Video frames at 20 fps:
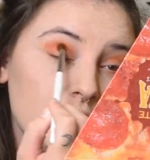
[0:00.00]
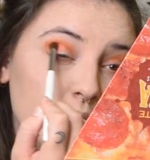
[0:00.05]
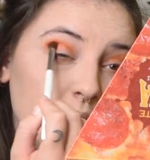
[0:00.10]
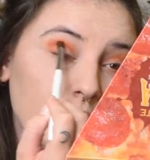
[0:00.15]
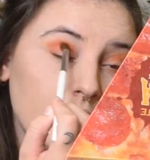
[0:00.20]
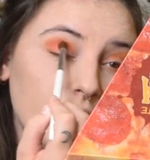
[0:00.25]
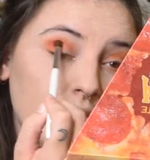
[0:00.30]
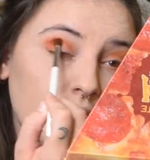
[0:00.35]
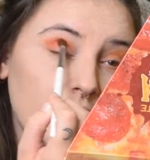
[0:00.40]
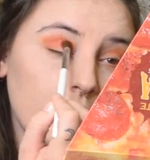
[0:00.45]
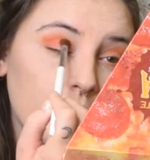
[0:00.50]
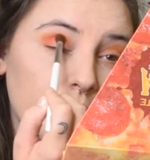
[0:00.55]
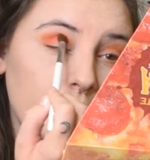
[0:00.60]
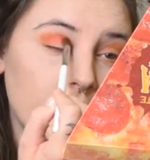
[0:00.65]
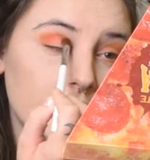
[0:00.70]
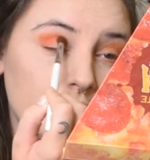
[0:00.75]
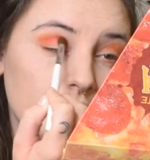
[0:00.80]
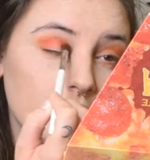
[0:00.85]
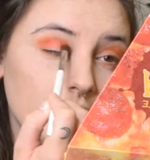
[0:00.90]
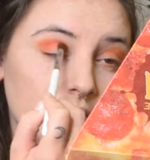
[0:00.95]
spelling and
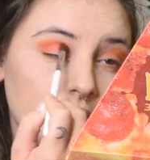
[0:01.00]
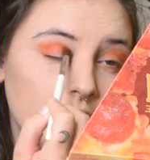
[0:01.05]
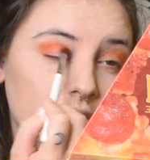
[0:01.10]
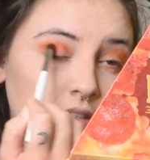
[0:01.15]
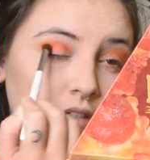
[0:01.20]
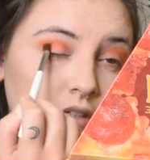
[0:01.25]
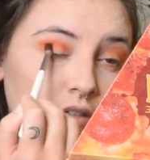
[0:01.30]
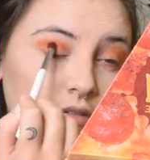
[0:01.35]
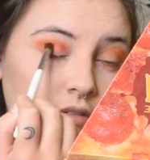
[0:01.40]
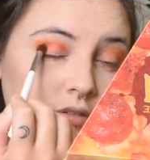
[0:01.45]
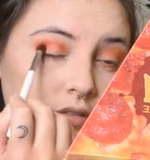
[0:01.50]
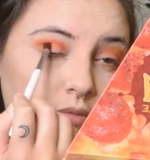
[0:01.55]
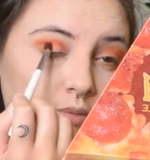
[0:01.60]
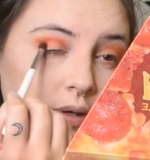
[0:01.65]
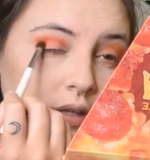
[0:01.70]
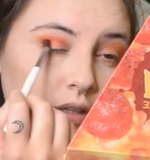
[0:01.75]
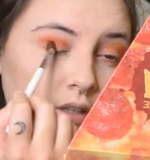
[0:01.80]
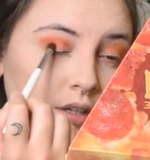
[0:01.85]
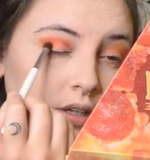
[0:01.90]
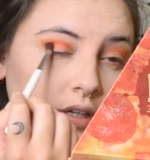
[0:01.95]
basically the Q
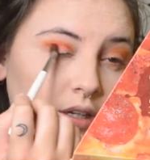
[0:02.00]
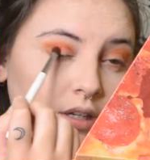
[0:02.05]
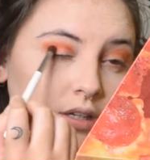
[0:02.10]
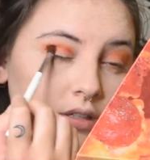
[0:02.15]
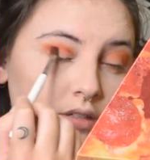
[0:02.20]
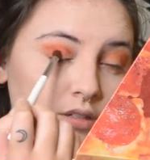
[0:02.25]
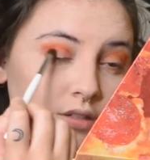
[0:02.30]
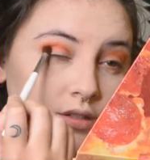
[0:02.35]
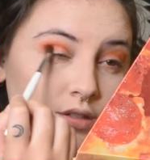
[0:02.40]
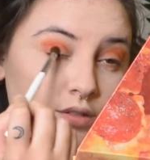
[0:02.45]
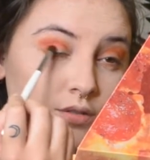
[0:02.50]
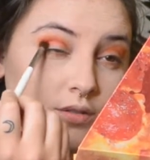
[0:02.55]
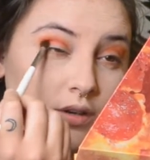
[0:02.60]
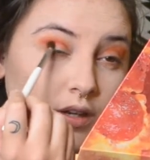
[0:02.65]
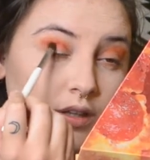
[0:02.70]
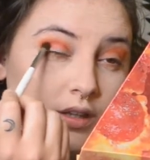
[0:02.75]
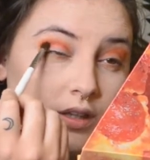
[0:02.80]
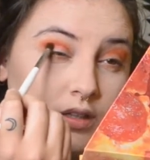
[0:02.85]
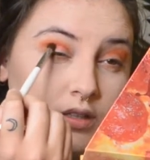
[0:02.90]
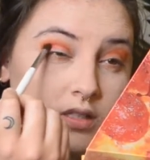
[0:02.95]
spelling is
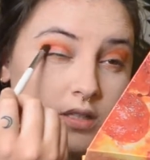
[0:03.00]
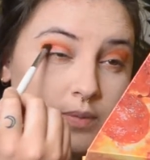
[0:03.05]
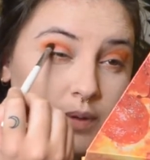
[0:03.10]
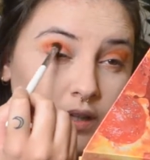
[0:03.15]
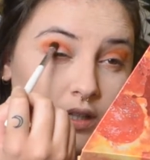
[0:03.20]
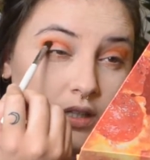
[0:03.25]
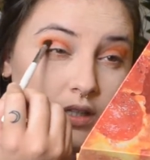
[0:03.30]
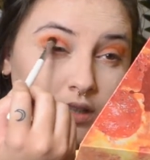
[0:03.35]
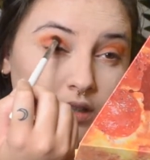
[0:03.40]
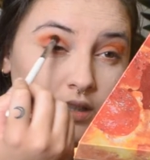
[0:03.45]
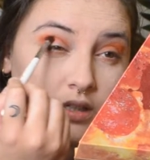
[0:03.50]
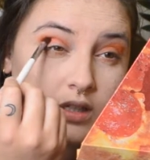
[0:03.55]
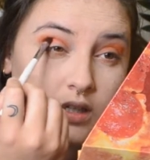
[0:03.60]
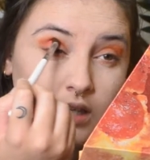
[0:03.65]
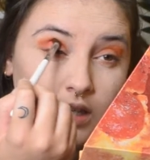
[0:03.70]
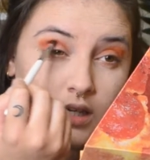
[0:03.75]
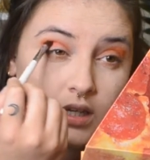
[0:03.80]
Australian spelling.